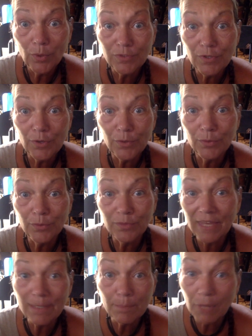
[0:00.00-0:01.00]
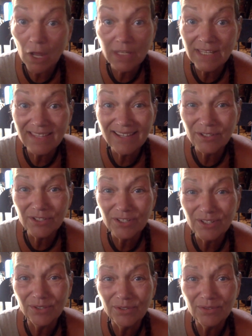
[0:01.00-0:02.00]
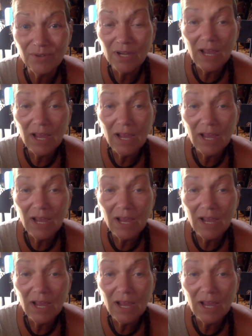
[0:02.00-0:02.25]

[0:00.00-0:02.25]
So they can block you there too.